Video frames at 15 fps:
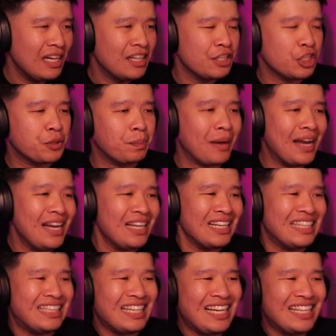Despite
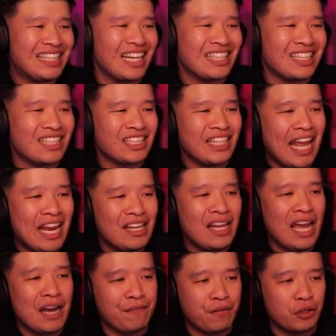these sustained
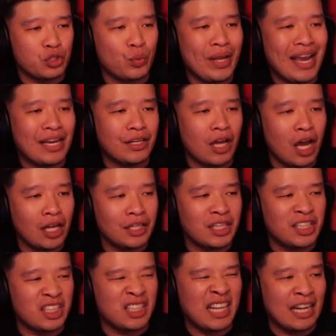efforts, we
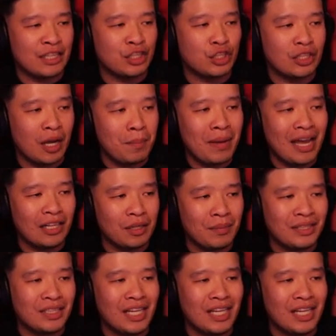acknowledge that some elements